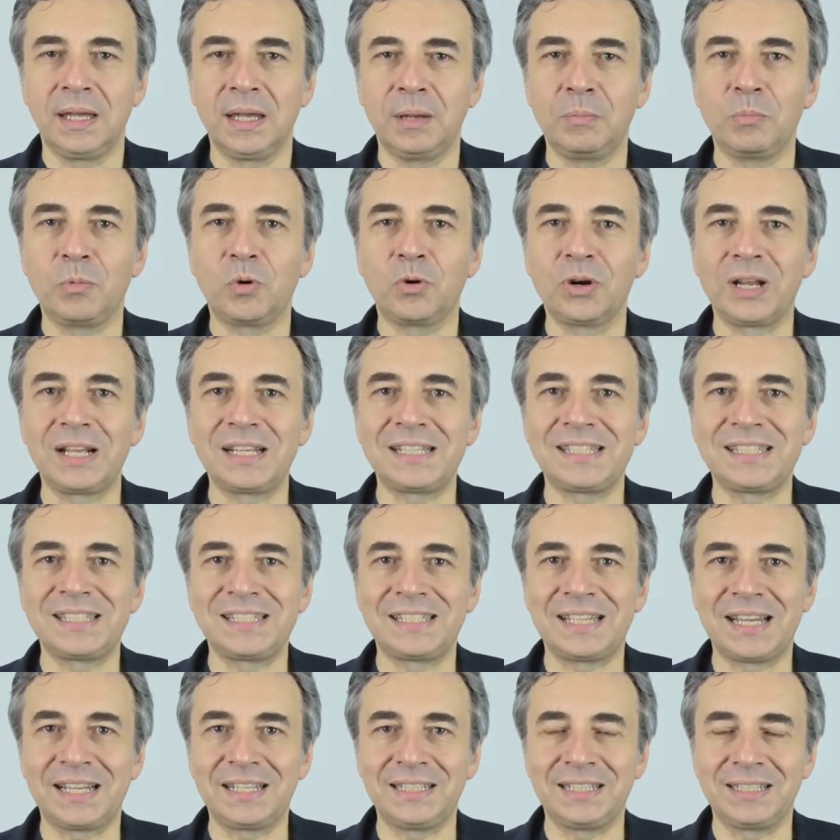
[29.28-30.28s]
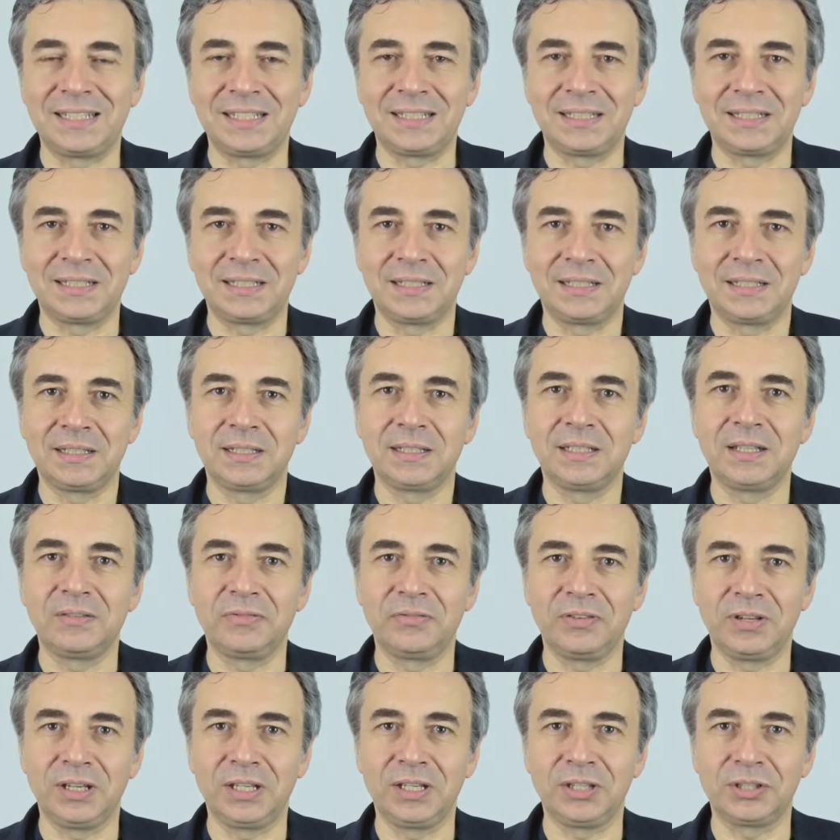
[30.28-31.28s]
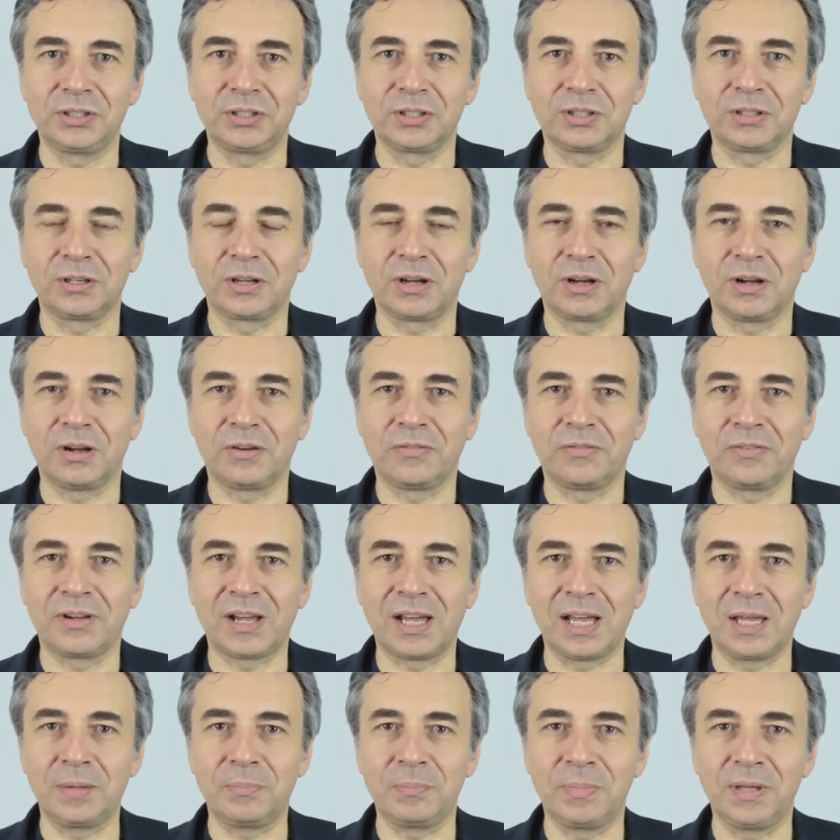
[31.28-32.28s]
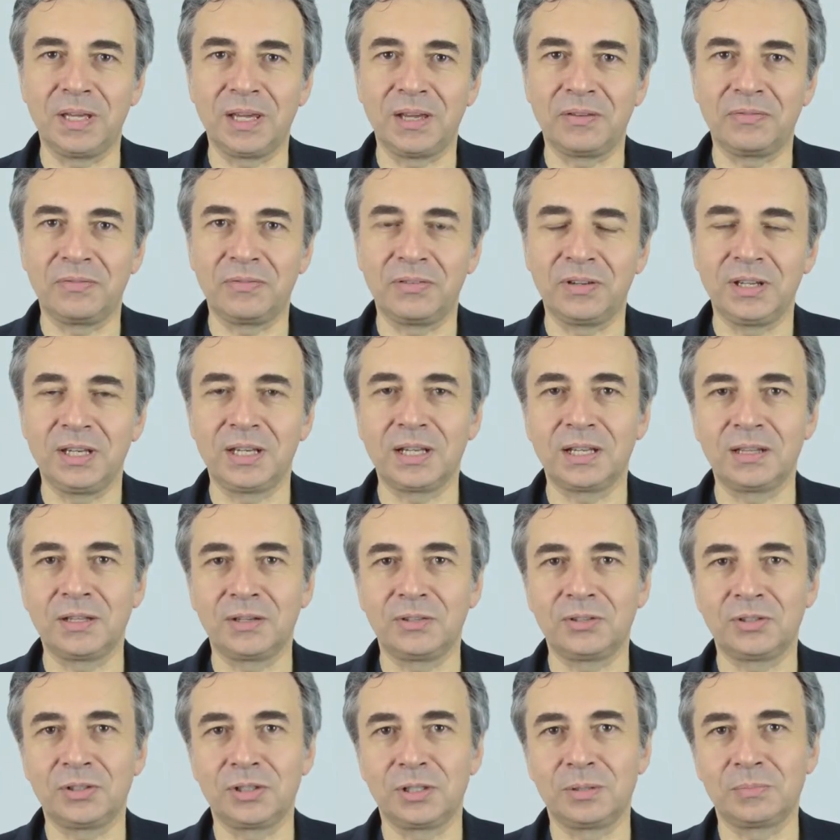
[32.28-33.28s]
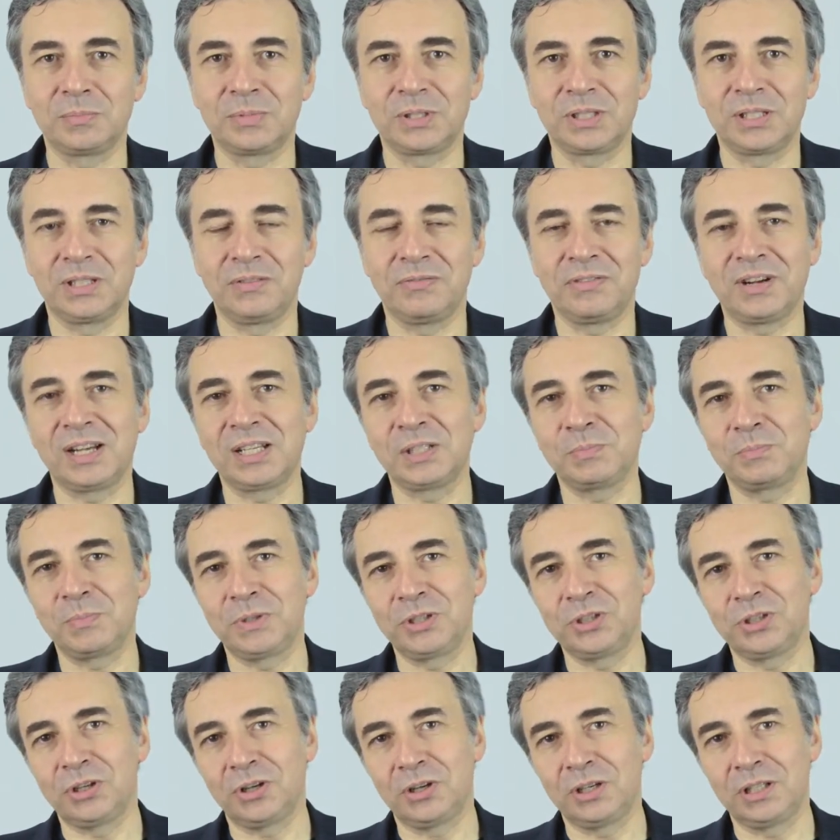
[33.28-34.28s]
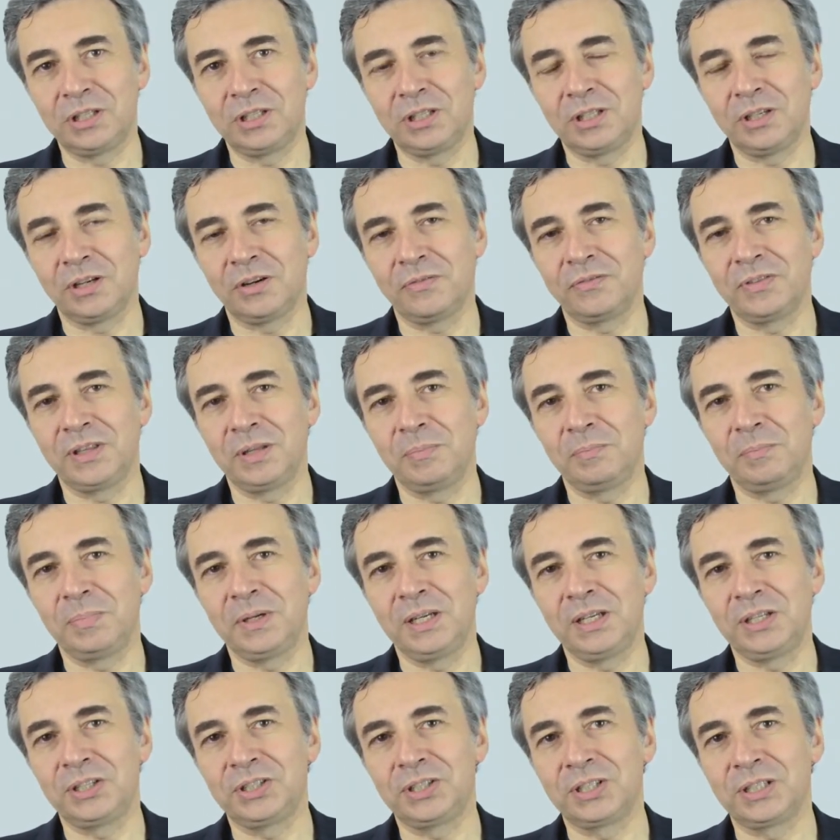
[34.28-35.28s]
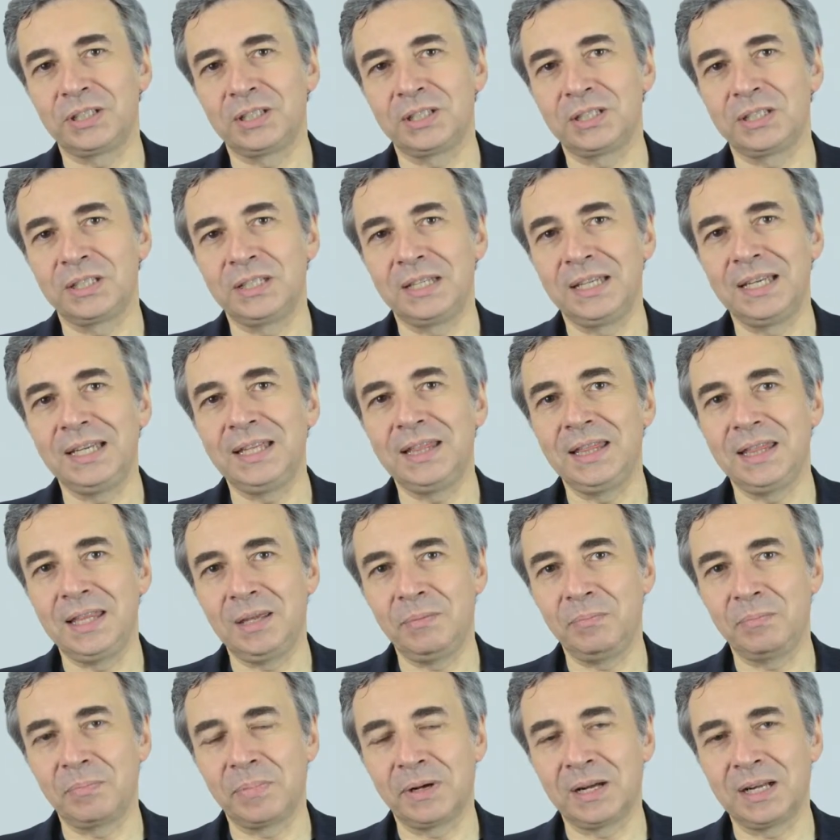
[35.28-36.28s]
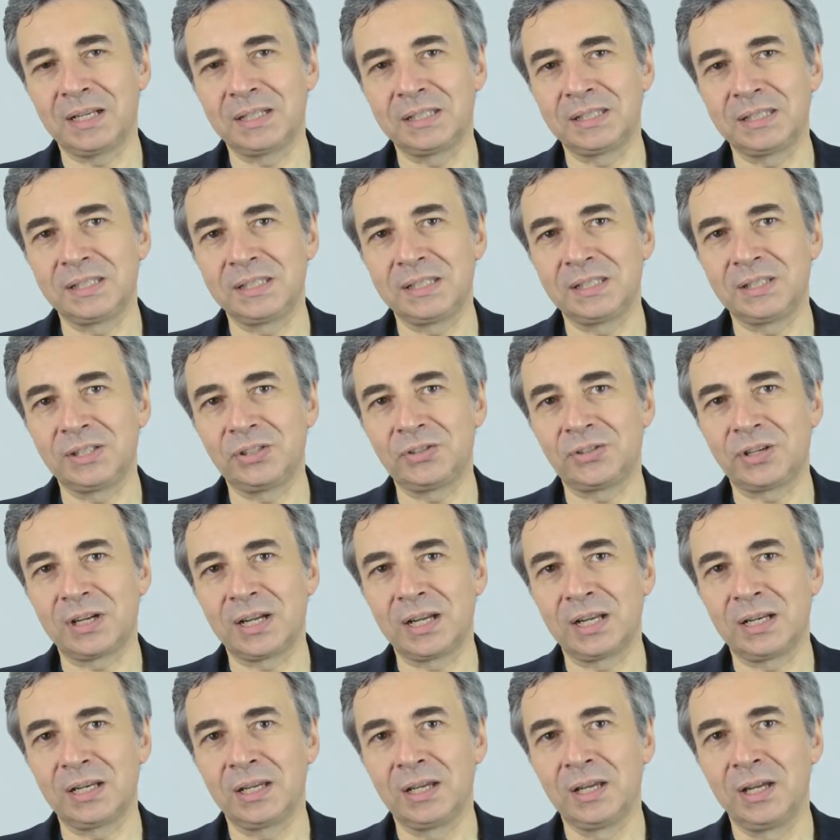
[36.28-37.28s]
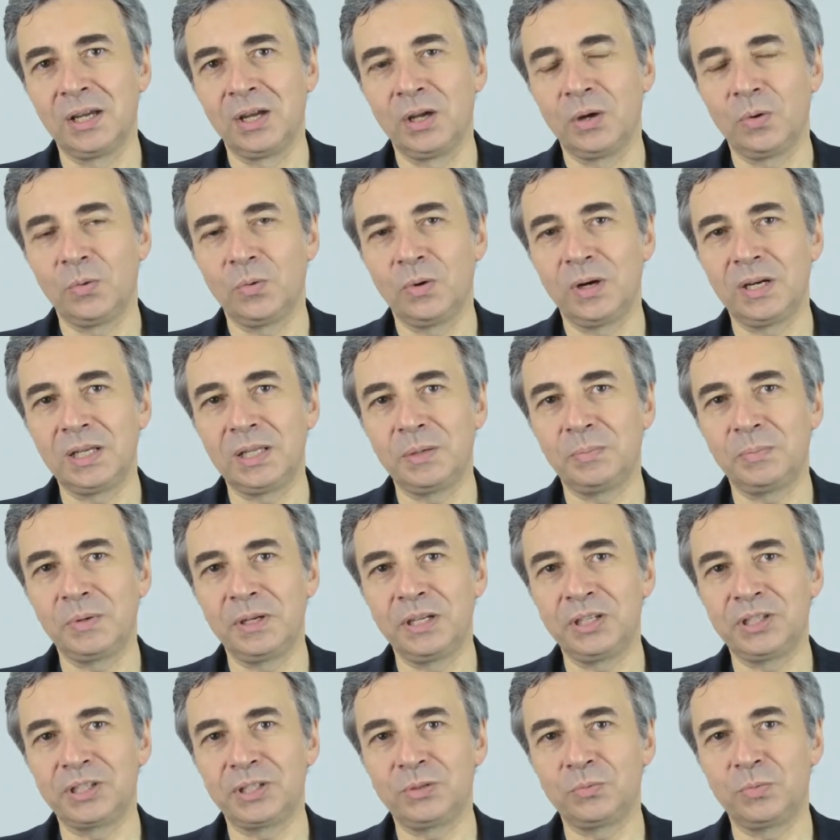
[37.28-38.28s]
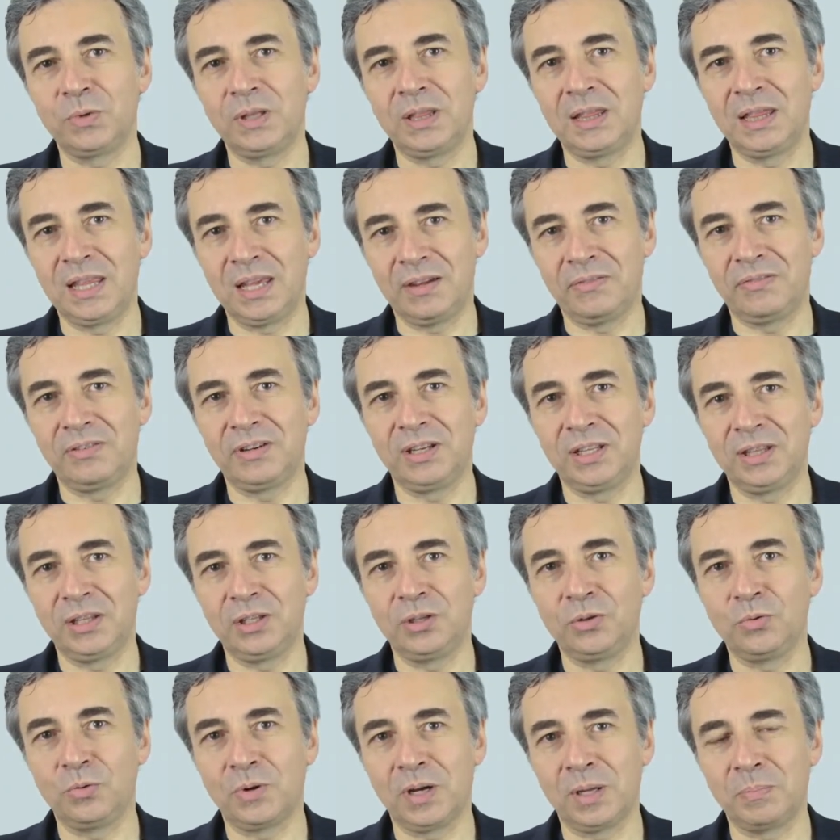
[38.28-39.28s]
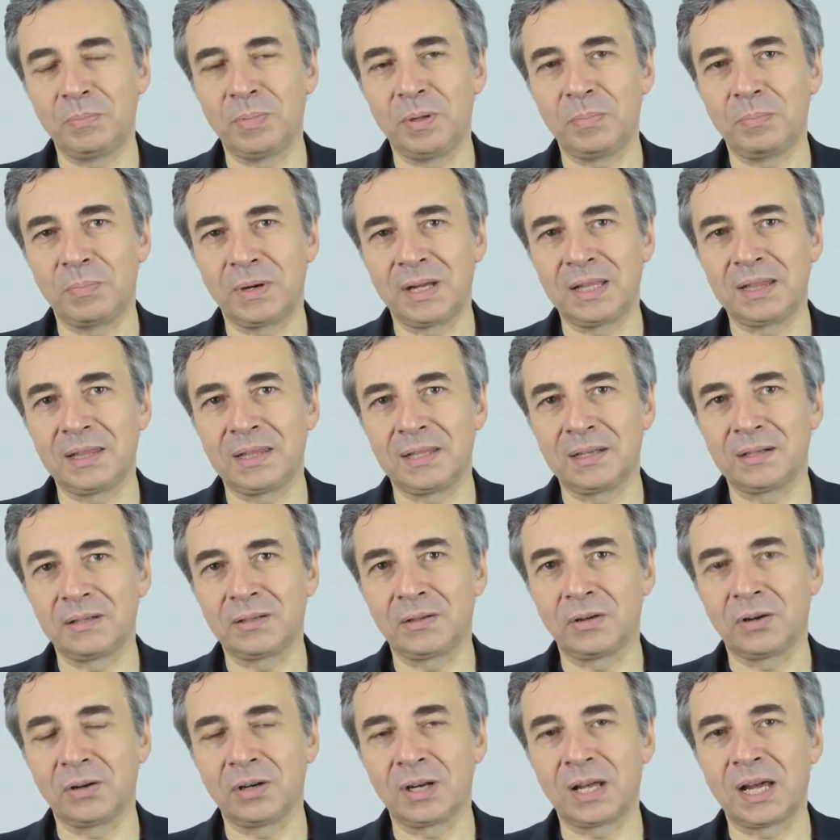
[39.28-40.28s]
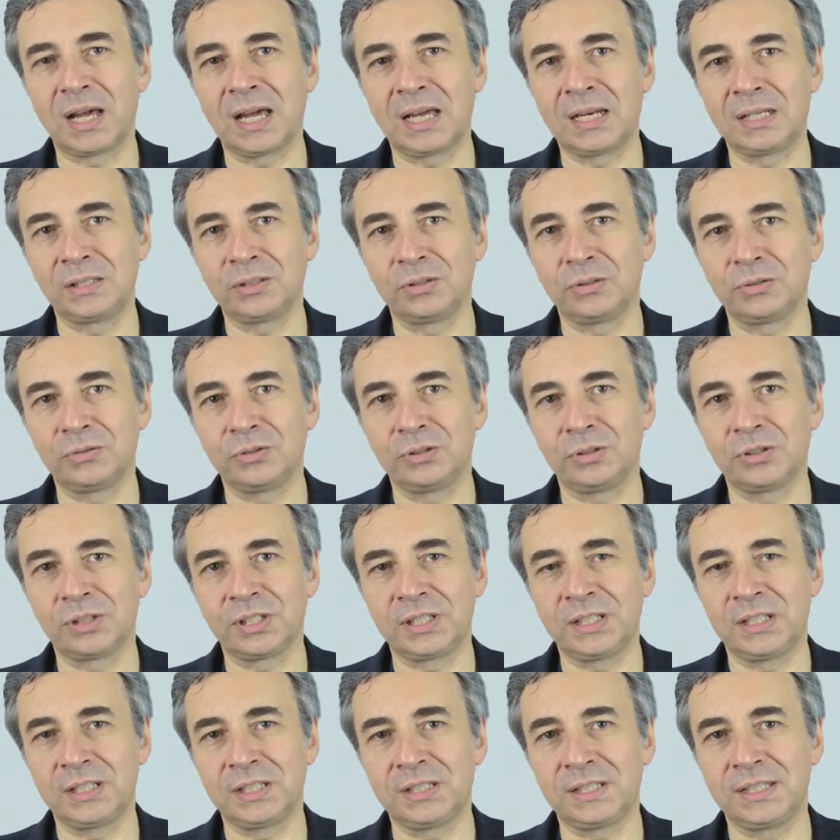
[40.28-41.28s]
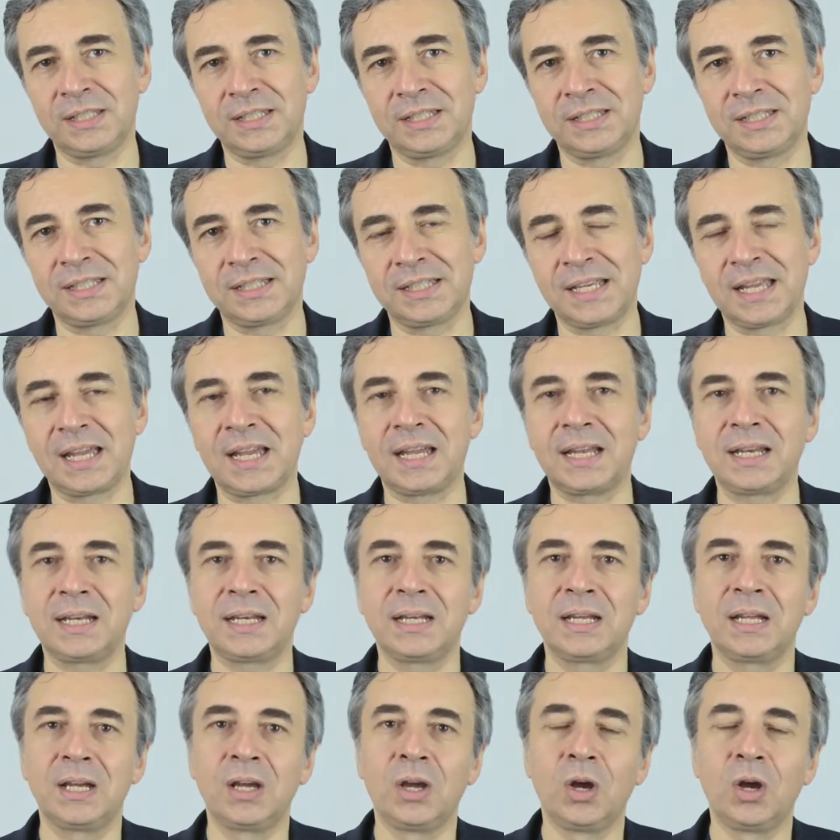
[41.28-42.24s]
more extended definition of IPF. In other terms, the vast majority of the patients in the Impulses trial were the patient with definite UIP pattern on high resolution CT scan